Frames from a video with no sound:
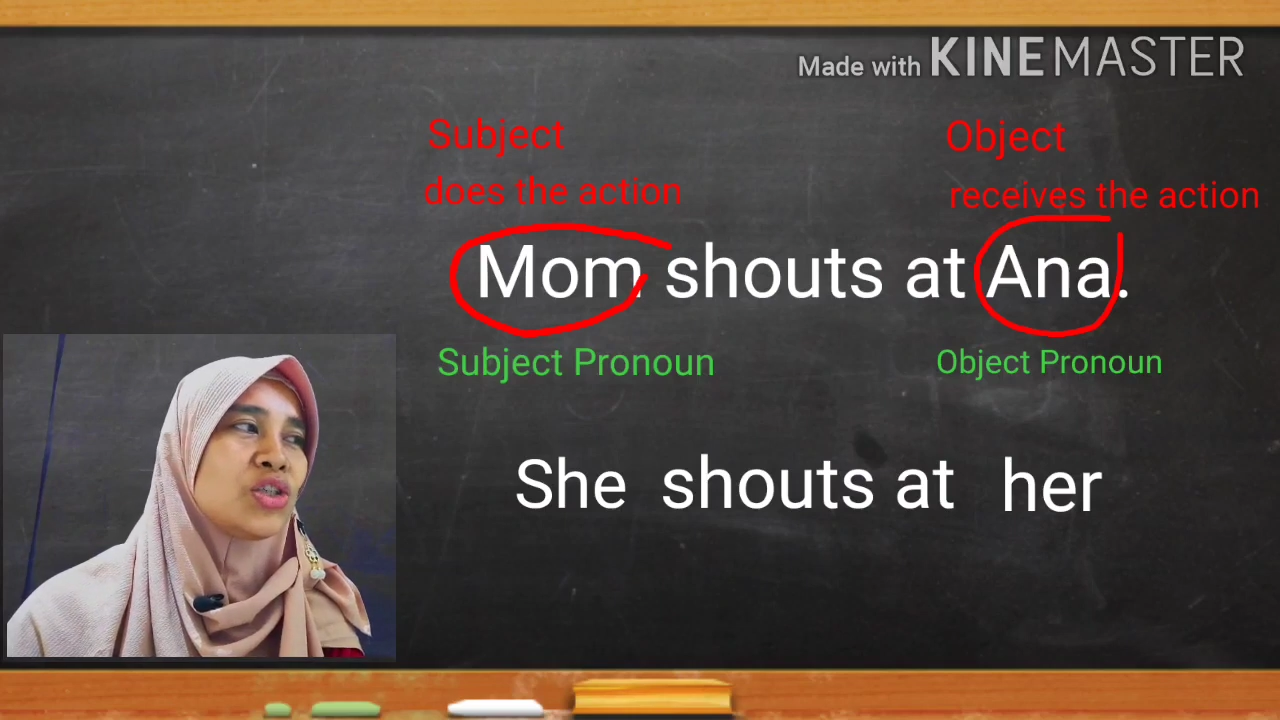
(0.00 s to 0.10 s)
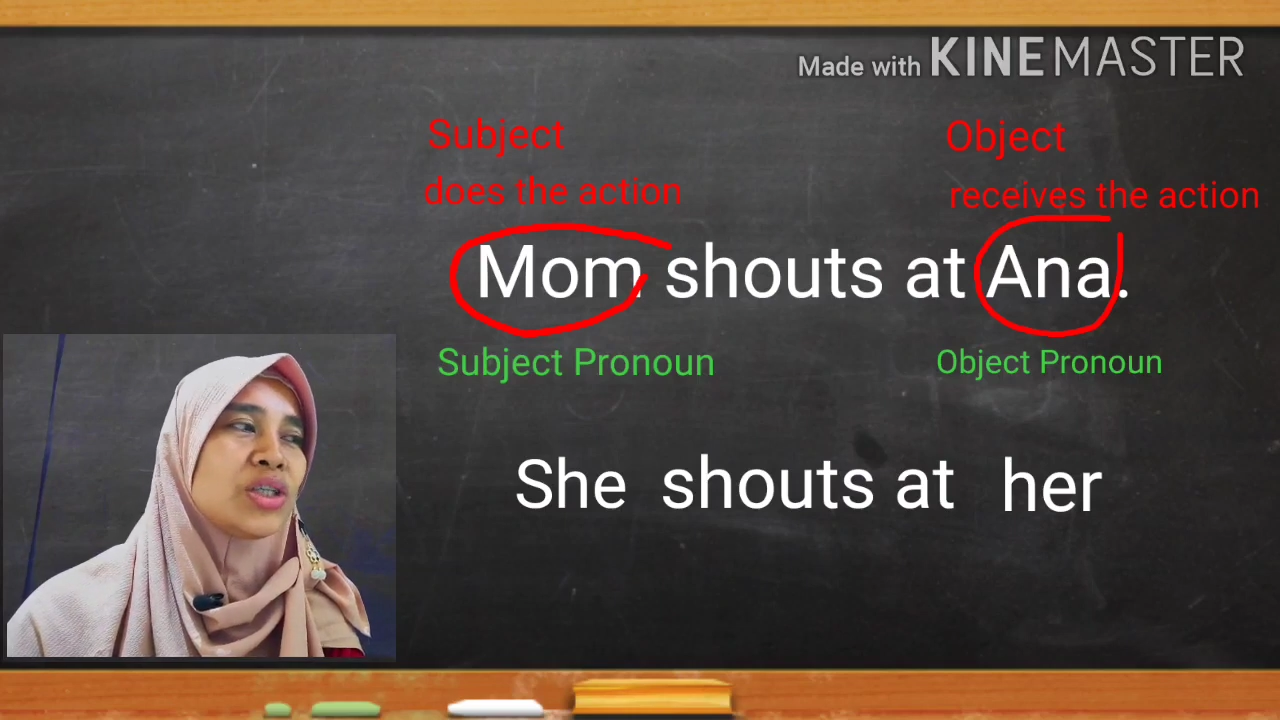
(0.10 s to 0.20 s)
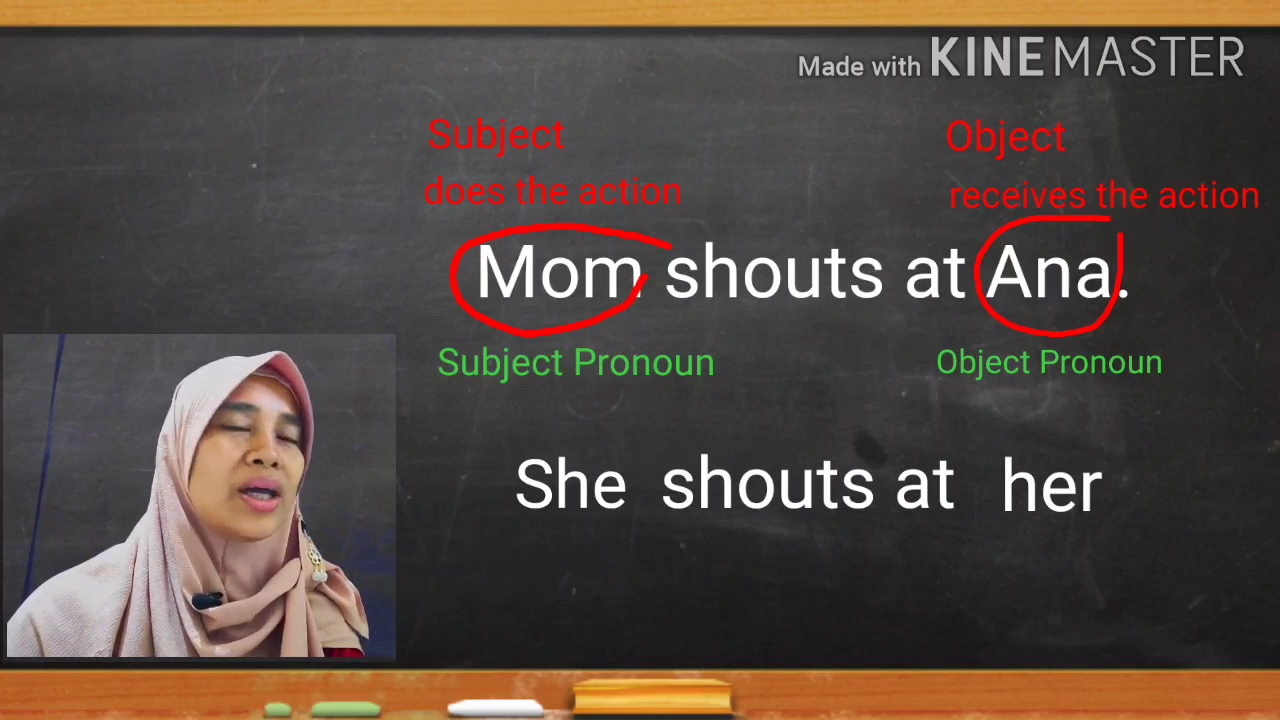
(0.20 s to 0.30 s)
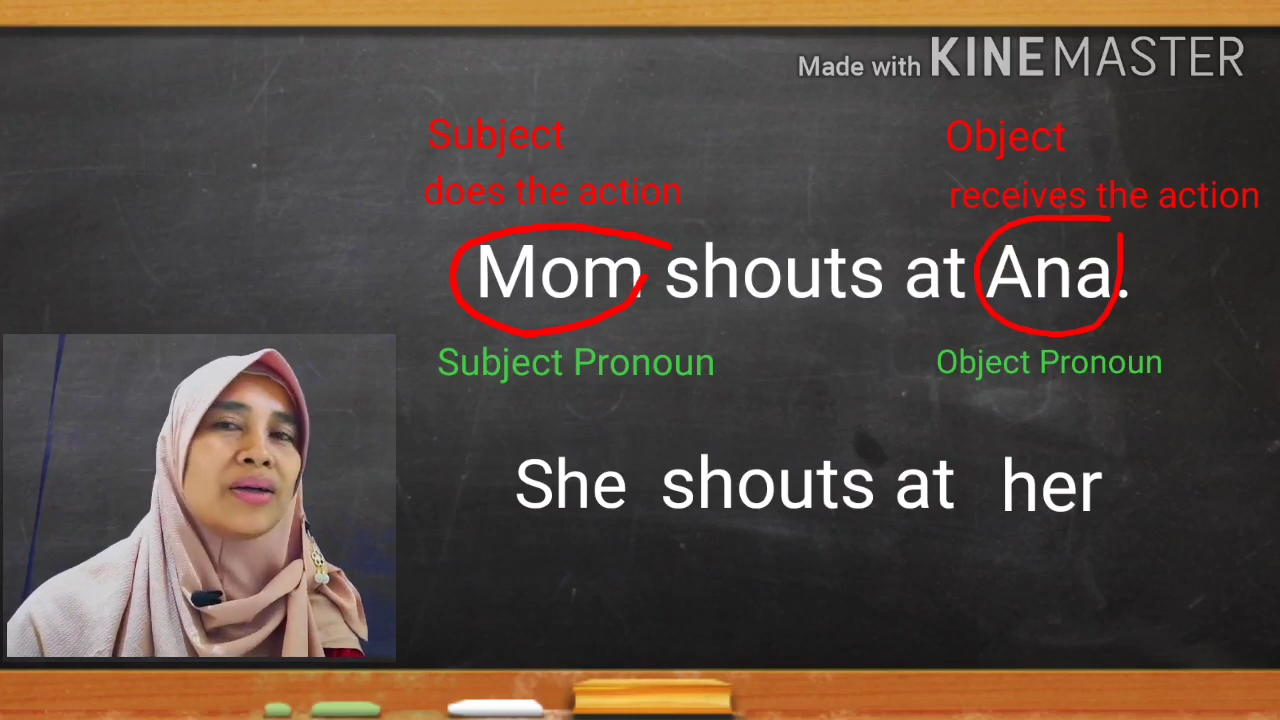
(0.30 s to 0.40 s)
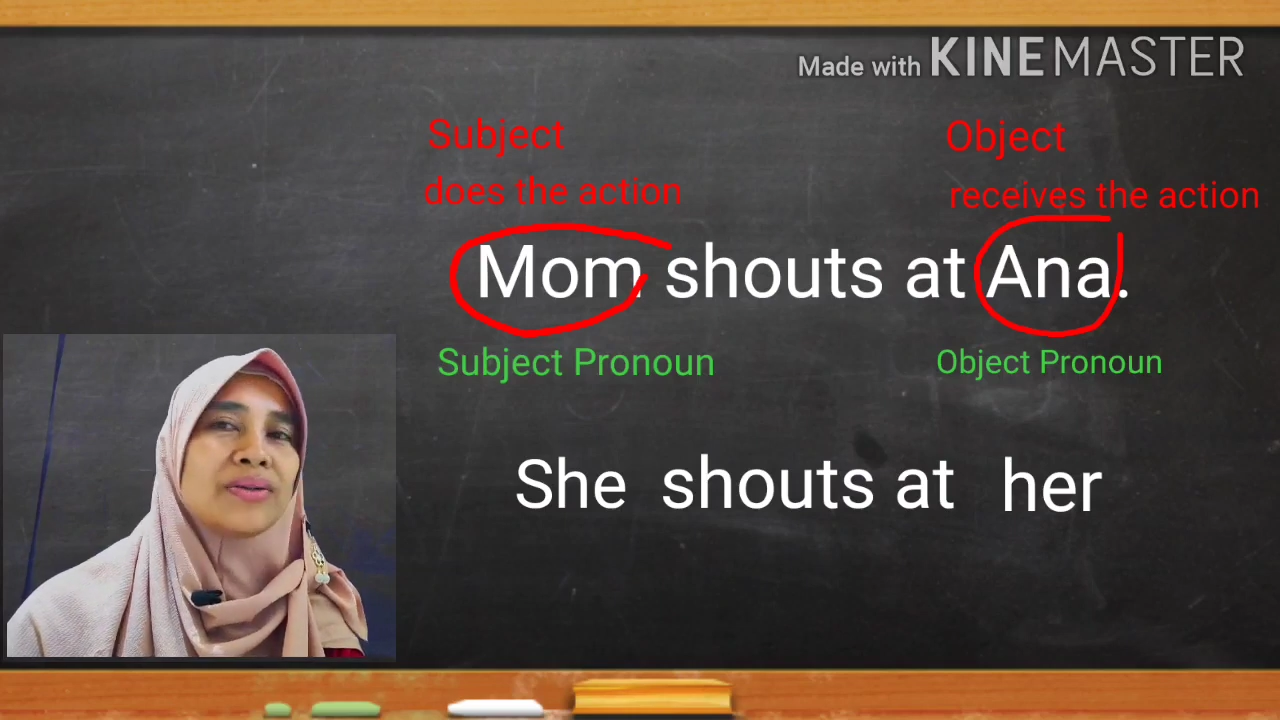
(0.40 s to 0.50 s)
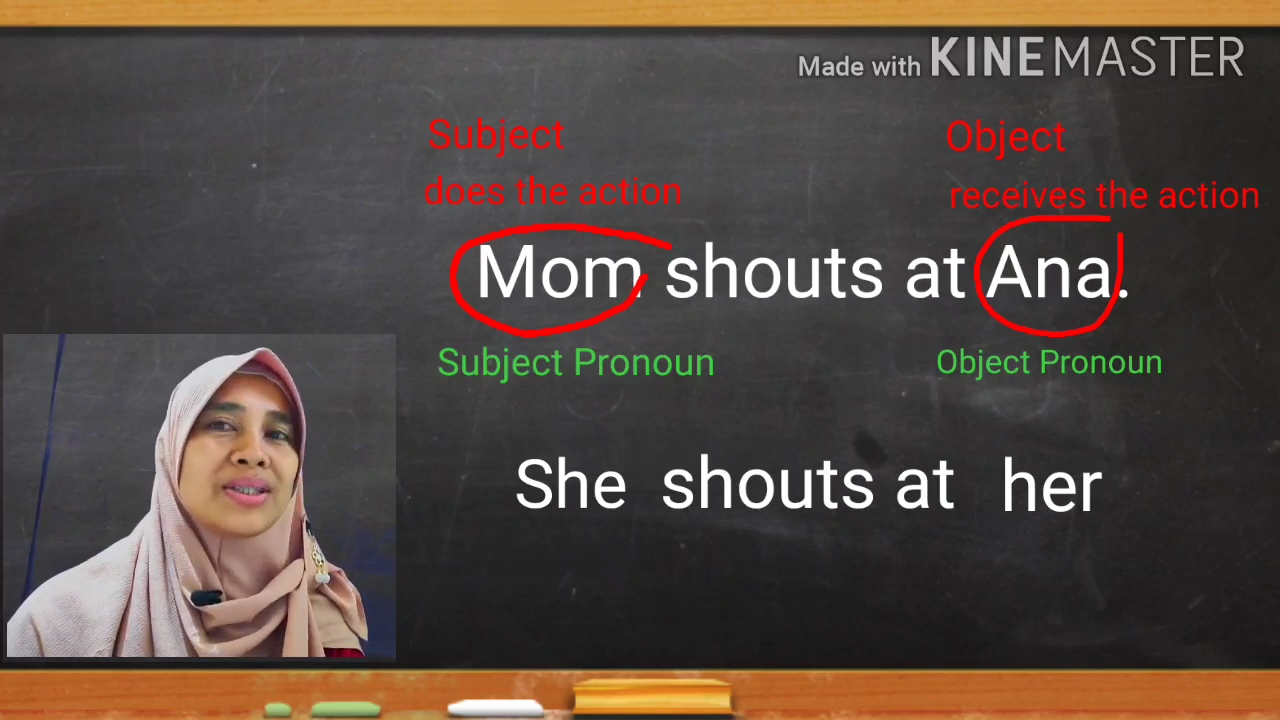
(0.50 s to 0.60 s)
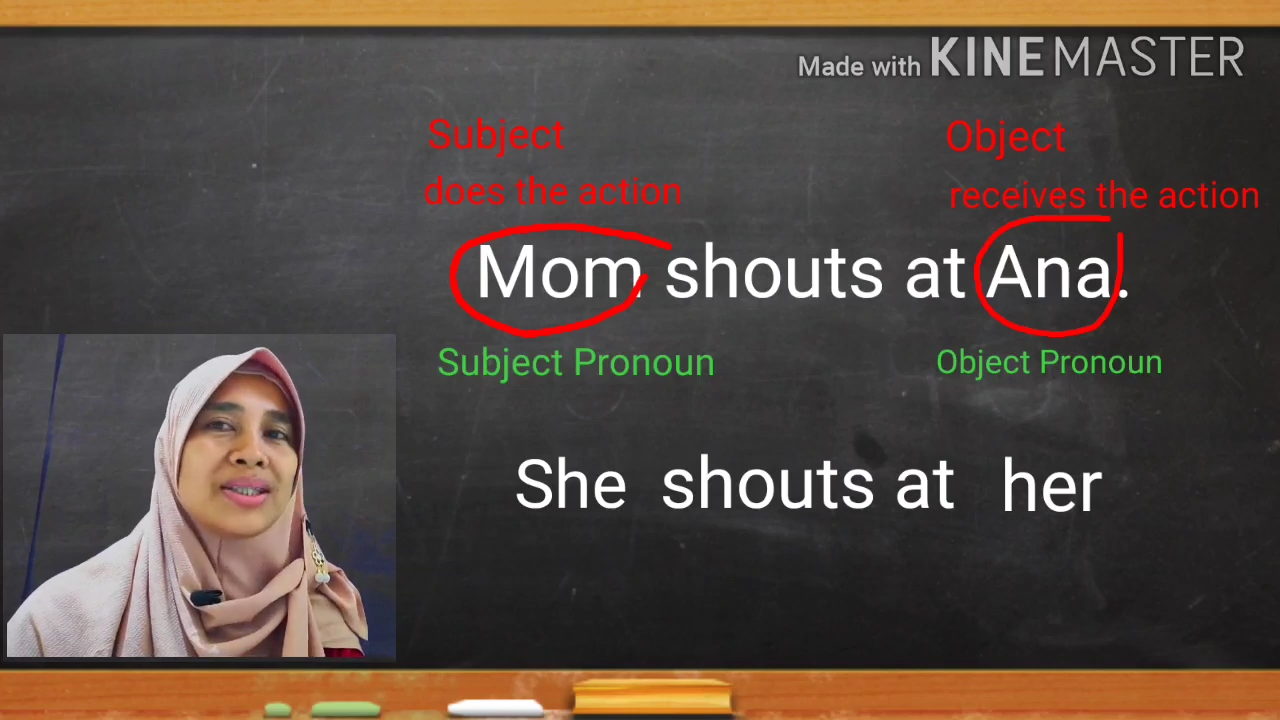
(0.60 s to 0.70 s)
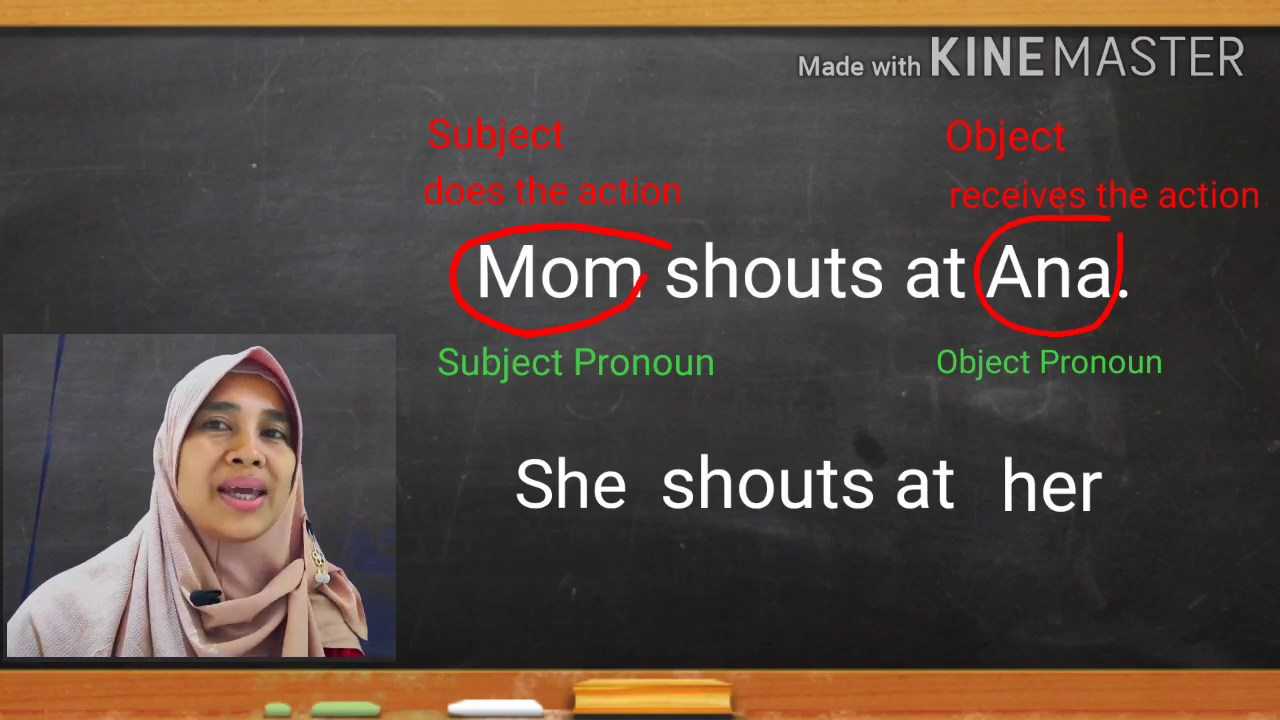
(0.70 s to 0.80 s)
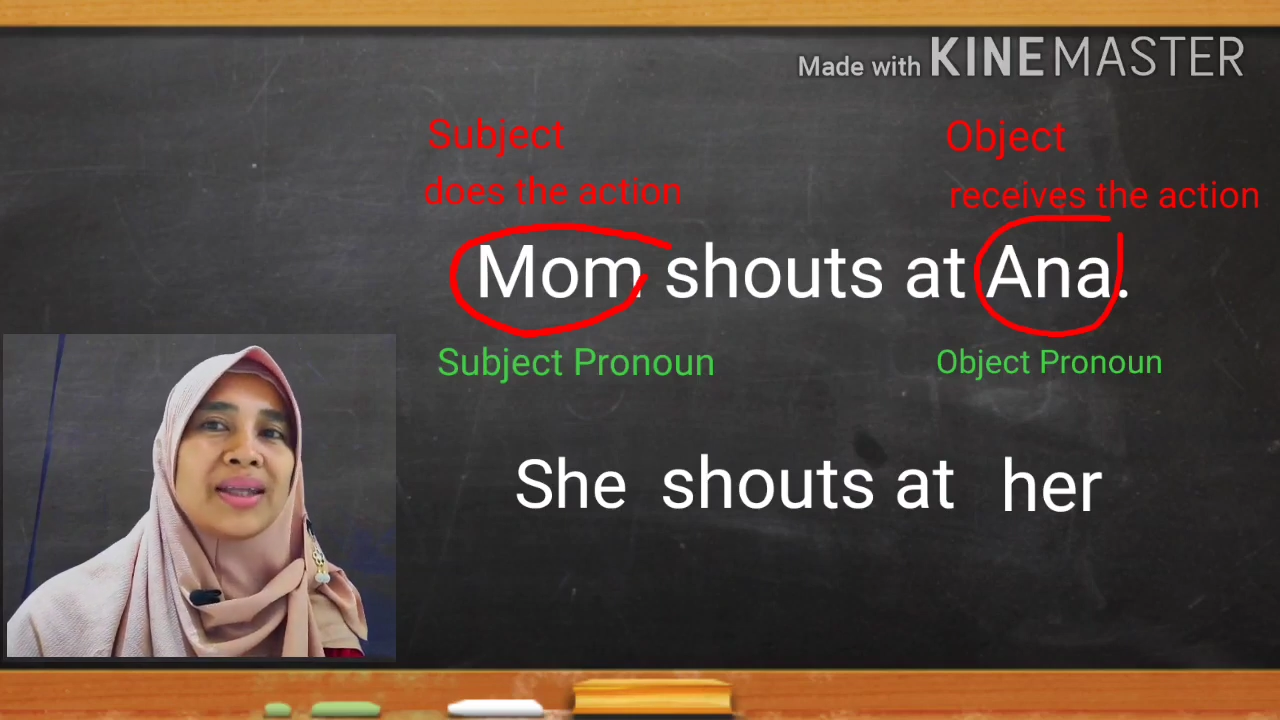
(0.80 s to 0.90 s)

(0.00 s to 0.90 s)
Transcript: shouts